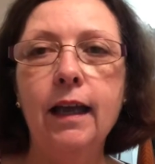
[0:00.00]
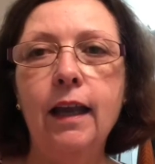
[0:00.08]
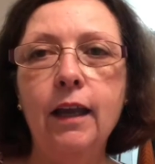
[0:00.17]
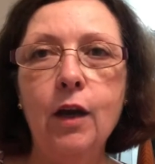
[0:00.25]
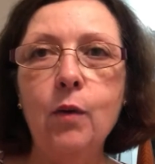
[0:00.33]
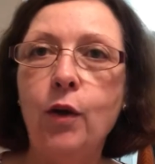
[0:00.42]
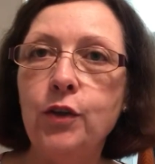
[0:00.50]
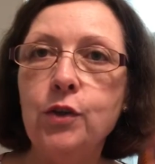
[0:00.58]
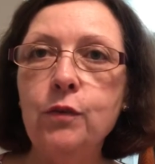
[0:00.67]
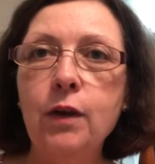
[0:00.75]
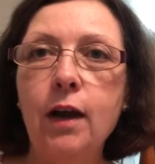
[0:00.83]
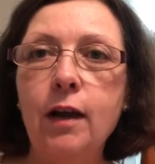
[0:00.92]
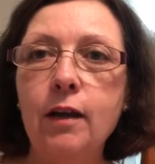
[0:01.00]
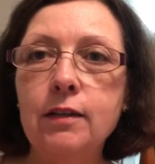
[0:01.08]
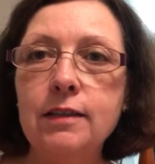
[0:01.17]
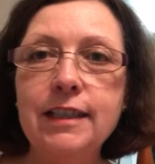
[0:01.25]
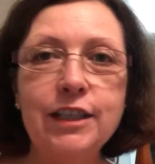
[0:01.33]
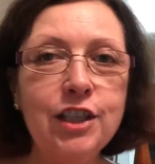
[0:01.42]
Hello, all you
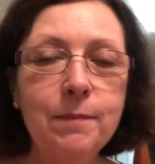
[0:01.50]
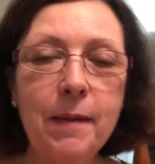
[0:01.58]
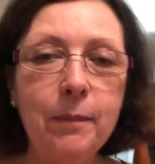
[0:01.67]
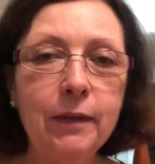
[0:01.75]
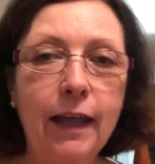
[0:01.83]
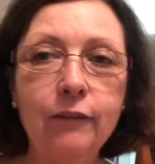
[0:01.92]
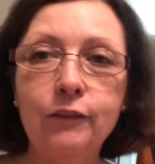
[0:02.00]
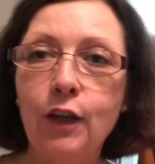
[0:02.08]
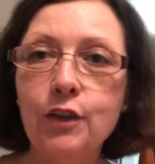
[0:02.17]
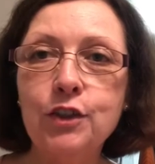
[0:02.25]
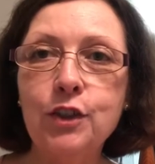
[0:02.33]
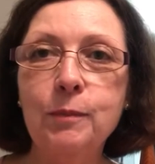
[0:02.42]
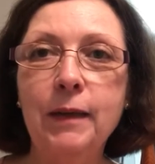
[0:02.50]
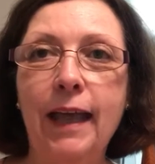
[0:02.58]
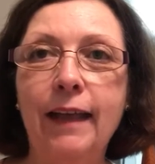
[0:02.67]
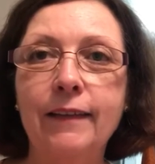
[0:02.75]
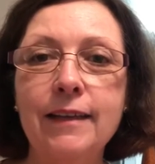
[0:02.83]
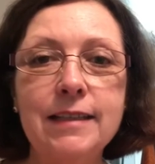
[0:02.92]
stitchy people out in Floss Tube
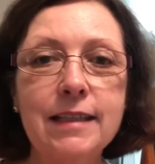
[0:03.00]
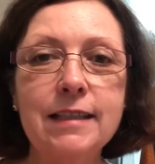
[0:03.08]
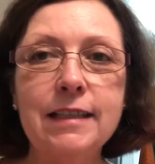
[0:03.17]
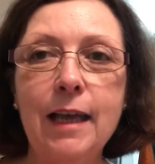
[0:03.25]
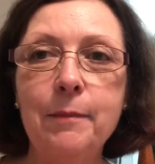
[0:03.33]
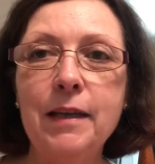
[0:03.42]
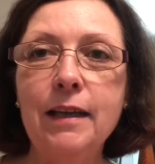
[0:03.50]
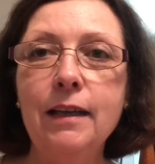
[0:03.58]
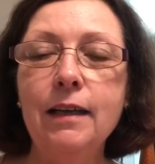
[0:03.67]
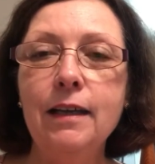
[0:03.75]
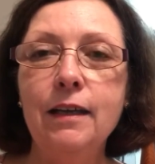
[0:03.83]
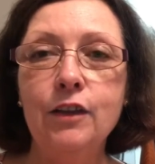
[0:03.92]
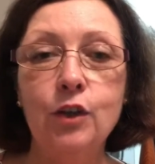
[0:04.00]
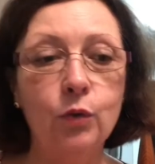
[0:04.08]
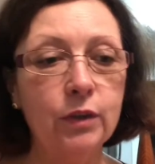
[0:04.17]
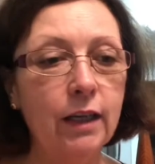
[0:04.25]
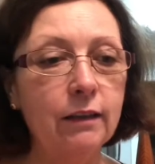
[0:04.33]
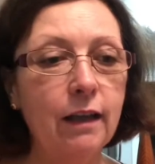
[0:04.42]
Land. This is Debbie, the
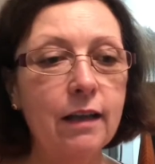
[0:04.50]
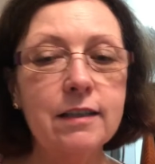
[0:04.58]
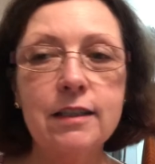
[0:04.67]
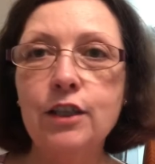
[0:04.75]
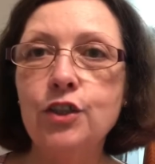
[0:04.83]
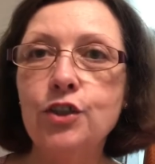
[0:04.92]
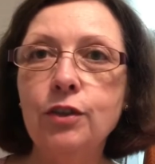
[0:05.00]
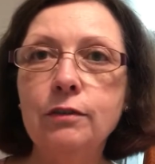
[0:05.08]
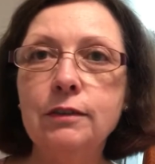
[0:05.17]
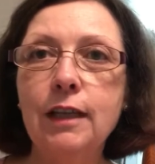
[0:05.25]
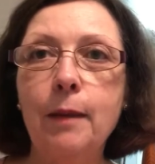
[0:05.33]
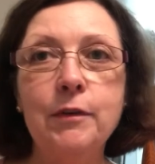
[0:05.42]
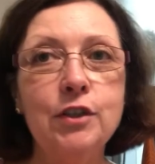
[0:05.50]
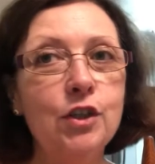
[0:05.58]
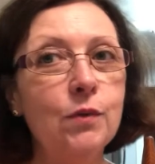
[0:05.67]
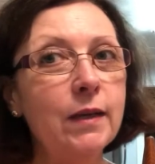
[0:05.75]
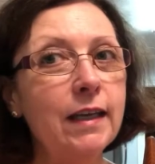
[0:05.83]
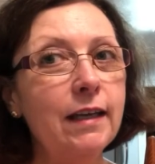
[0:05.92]
North Carolina Stitcher, coming to
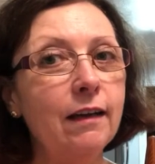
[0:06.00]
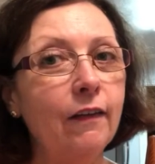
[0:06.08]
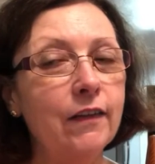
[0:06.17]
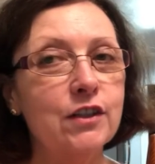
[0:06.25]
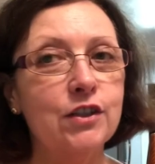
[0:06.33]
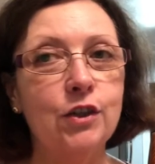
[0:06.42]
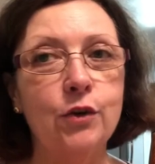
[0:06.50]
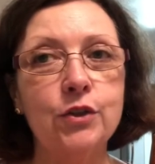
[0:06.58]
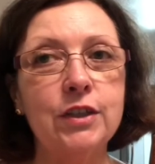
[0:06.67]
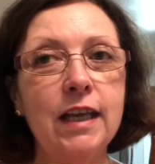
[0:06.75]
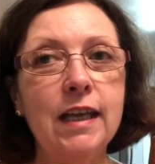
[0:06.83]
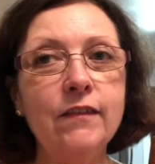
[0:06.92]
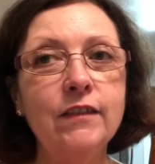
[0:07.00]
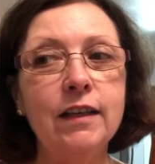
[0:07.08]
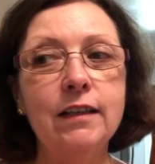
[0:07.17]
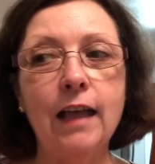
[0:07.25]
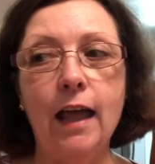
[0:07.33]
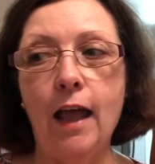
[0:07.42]
you again on this Thursday
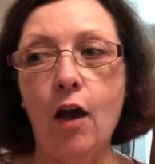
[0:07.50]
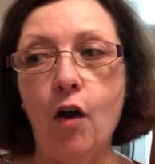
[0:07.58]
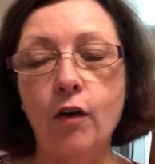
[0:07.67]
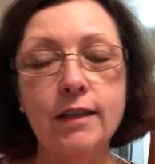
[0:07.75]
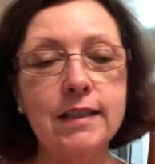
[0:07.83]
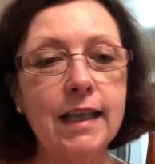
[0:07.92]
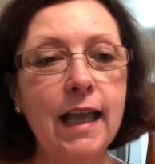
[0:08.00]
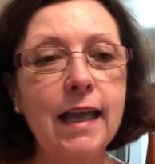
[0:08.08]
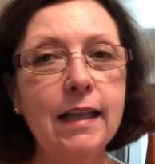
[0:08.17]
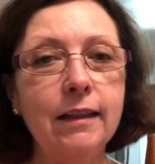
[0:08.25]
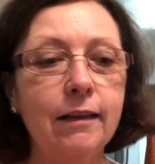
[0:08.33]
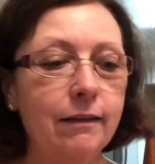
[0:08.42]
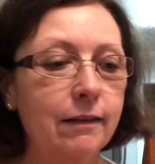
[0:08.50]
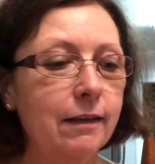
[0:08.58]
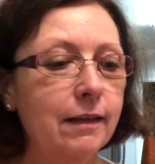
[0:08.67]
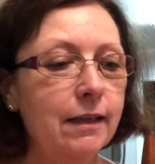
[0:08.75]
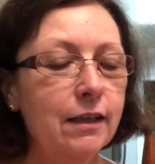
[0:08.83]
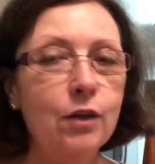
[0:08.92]
evening, August the 8th,
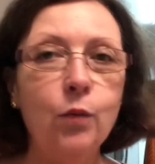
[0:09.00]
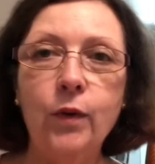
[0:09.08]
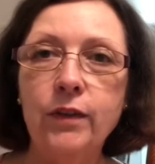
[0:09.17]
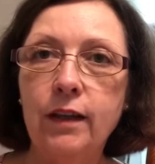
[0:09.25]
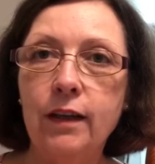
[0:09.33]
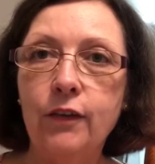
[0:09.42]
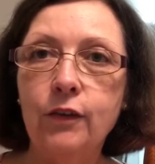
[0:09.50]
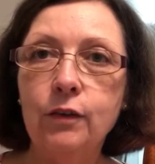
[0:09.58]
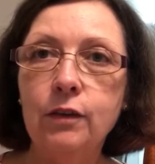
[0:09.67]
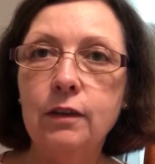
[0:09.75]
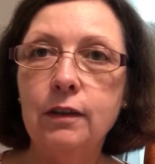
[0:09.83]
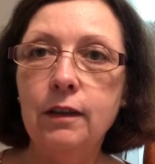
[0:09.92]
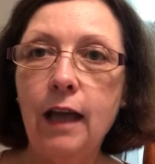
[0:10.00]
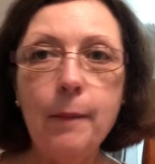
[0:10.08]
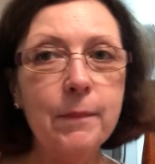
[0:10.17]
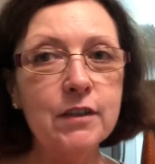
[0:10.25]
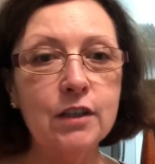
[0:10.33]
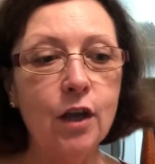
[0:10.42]
with another
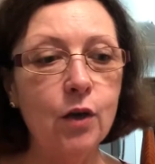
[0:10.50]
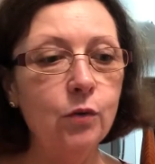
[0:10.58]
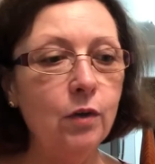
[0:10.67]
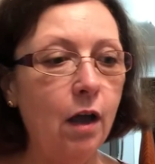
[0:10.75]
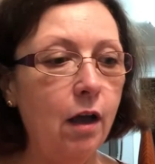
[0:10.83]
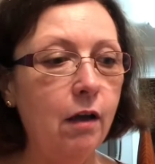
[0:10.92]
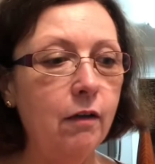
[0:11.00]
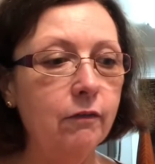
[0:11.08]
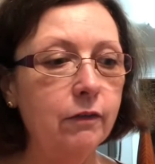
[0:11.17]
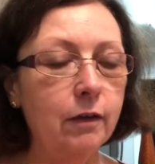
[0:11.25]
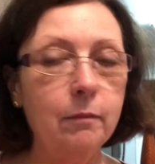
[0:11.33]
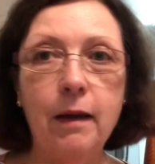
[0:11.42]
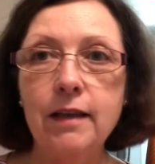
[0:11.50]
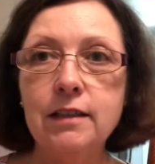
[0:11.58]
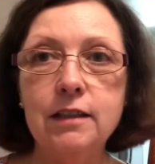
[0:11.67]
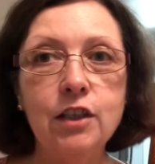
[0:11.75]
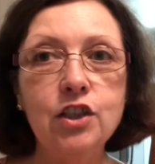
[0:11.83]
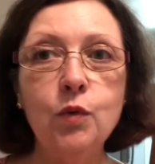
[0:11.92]
episode of My
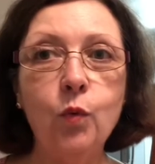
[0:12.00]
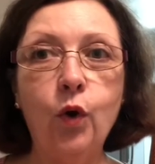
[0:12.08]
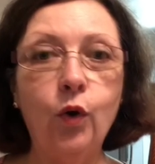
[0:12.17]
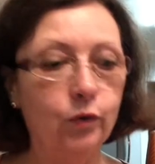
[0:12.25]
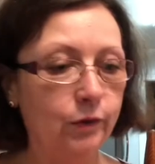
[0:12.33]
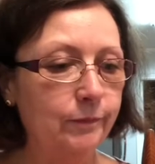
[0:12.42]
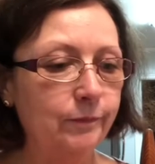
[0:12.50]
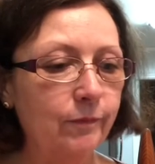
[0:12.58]
Stitchy World.